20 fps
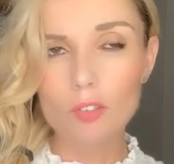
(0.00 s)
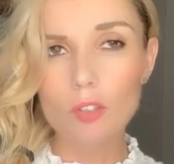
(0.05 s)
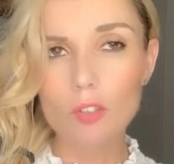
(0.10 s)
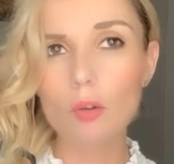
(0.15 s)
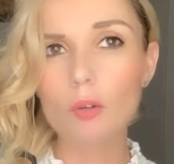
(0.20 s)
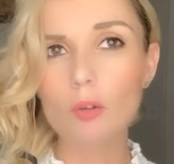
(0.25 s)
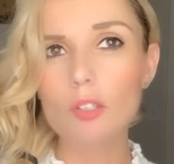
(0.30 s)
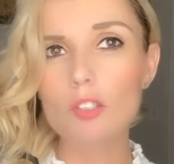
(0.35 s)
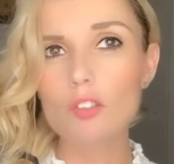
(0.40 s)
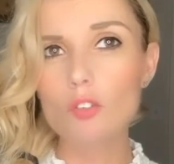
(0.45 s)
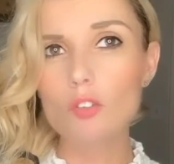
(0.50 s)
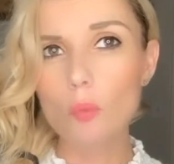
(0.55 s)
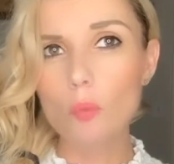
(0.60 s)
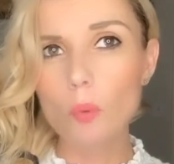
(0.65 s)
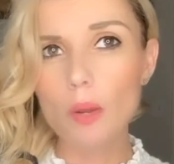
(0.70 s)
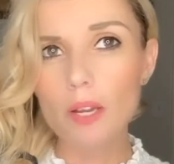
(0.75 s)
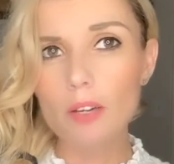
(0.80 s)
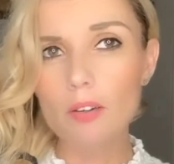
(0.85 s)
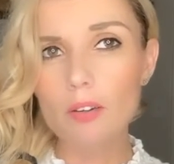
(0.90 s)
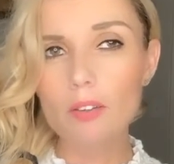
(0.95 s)
It's the
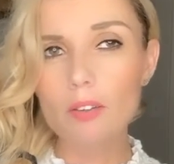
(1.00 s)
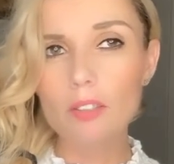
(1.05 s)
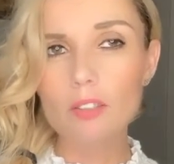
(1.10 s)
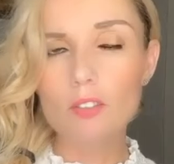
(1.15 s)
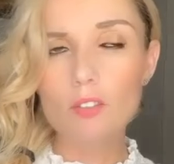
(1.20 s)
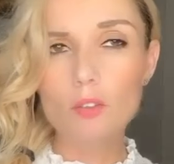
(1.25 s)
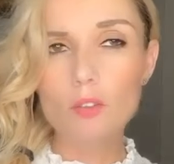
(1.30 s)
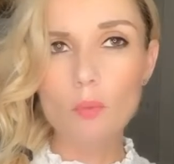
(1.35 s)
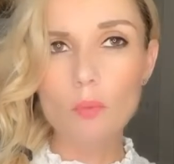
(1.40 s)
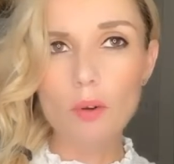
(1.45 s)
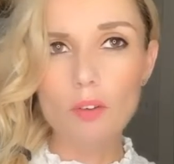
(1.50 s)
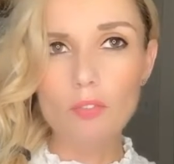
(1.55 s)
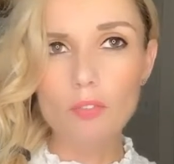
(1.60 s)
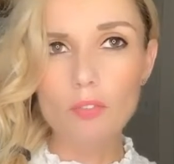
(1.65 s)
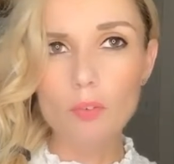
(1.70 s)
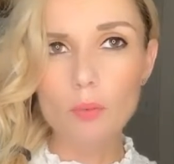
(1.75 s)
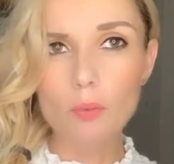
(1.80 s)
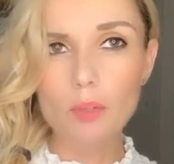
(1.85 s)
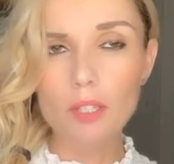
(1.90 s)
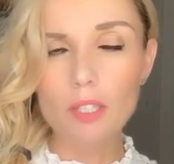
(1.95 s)
weather, it's the
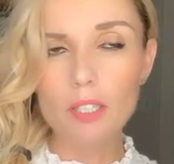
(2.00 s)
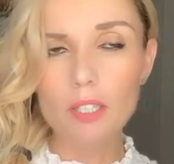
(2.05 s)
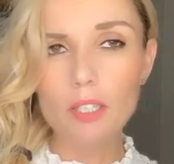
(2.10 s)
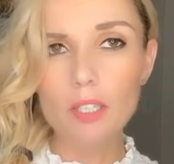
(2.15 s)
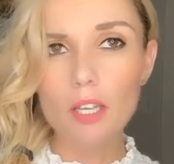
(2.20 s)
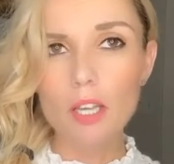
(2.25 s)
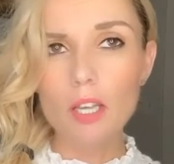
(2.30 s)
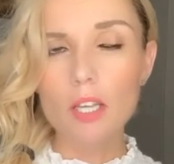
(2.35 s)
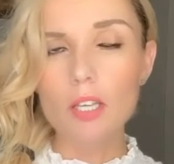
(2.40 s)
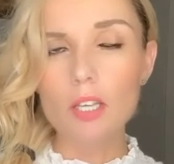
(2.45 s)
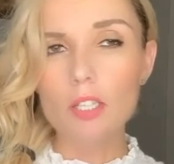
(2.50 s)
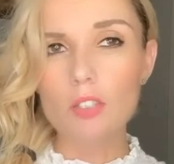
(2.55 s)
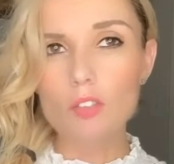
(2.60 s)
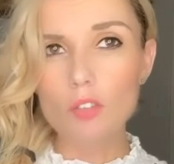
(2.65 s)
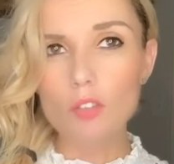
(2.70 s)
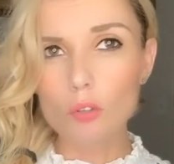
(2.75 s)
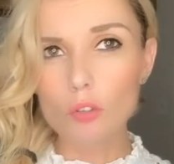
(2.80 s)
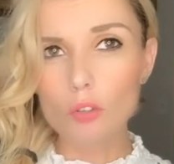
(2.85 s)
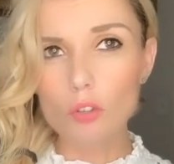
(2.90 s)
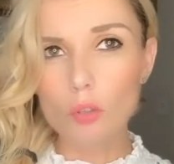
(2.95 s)
referee,
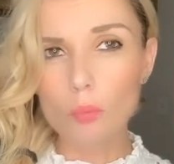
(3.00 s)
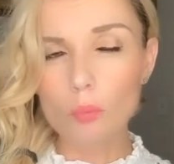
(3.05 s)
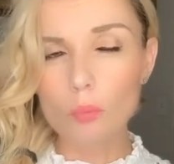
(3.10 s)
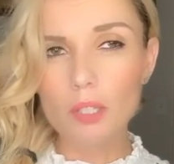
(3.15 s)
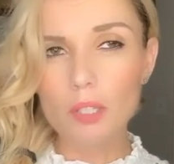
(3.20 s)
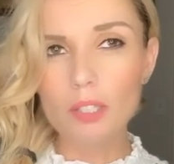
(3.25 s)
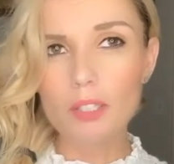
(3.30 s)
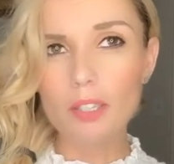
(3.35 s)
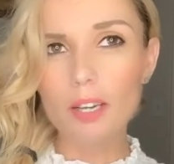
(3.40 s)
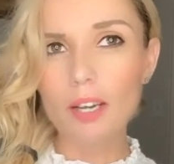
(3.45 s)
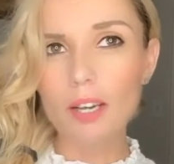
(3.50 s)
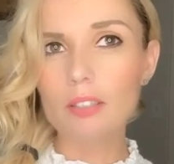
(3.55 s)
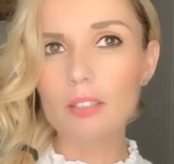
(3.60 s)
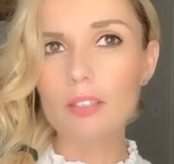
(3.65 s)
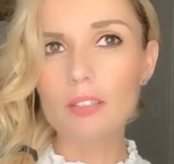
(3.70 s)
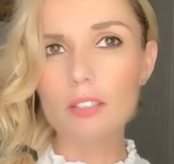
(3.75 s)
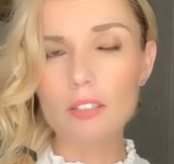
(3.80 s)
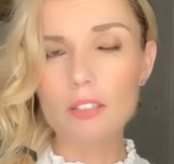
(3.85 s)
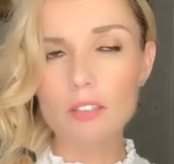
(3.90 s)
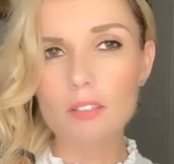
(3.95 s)
it's social media,
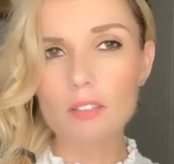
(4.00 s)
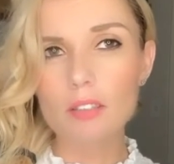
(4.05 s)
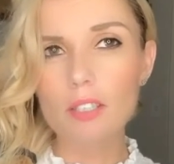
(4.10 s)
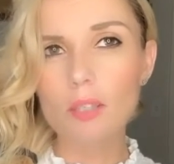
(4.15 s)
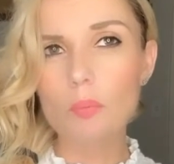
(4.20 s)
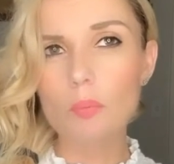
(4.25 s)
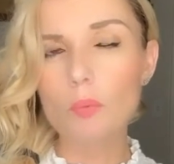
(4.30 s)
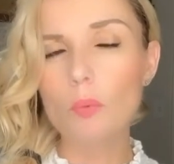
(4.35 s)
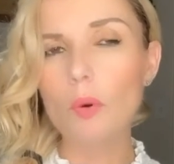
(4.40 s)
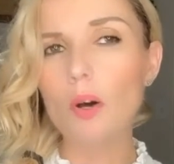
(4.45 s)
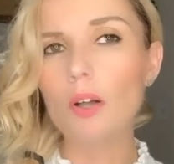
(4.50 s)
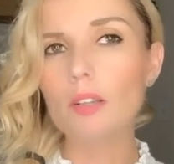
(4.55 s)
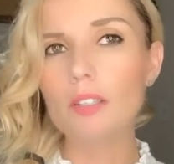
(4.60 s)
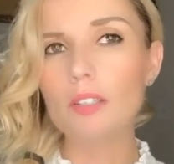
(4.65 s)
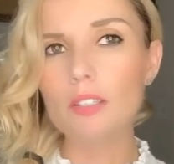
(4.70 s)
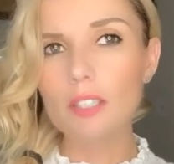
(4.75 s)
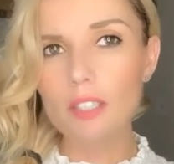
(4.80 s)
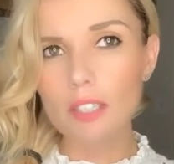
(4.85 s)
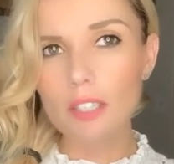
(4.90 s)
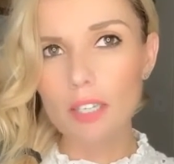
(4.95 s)
they didn't sleep well,
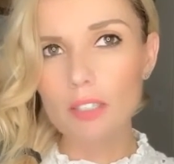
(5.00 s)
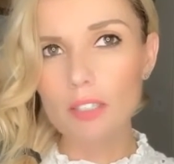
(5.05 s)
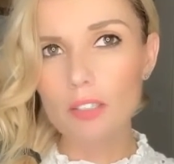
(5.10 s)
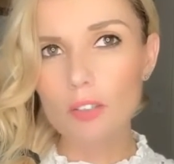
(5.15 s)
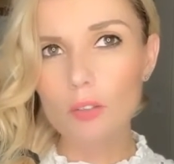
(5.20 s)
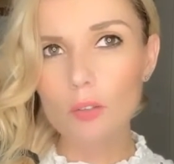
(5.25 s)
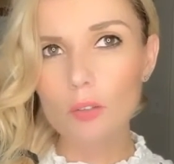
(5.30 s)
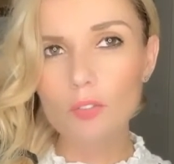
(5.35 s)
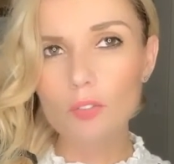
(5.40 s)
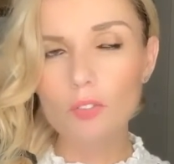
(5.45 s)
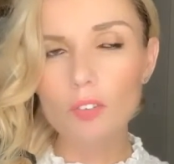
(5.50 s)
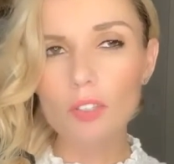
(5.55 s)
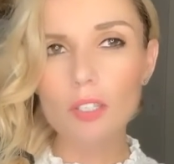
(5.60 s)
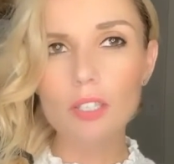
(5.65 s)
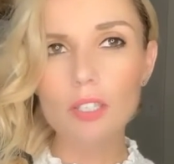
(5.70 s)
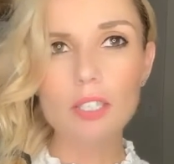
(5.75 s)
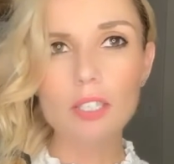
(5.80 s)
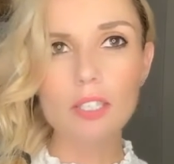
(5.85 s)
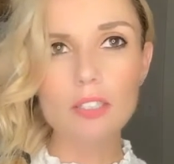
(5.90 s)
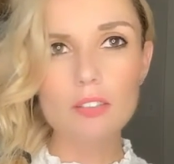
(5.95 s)
they didn't have a good
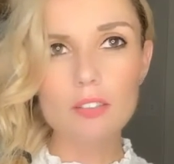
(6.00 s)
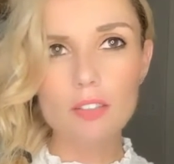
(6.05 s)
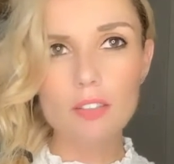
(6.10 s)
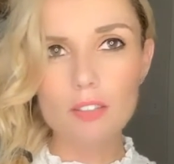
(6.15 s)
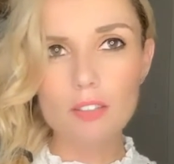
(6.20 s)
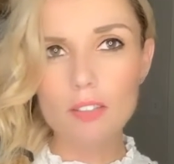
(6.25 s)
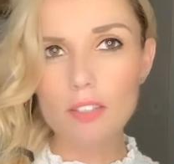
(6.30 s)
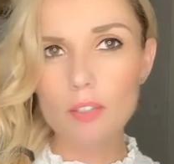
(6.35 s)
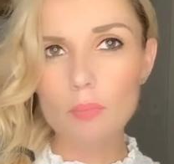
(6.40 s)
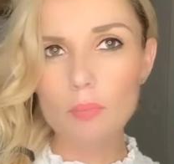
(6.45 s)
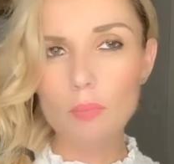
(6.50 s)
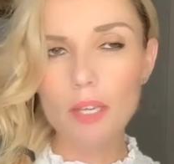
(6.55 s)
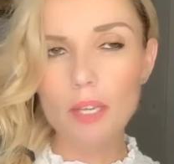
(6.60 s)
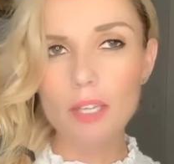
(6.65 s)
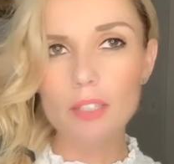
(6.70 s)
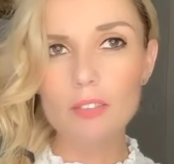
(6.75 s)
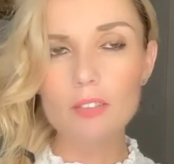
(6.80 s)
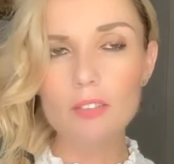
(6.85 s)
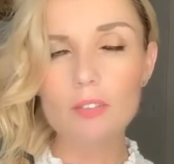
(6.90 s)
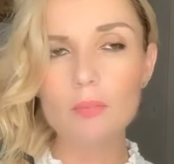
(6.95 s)
feeling, it's their
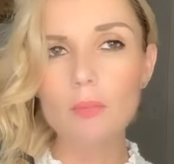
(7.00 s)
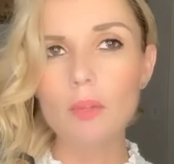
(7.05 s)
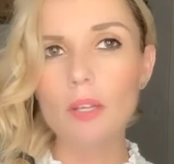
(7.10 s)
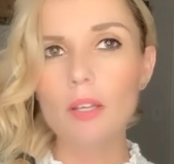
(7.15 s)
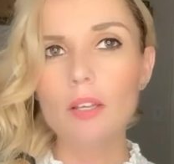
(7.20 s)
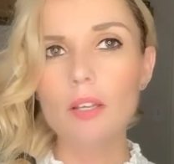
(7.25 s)
teammates.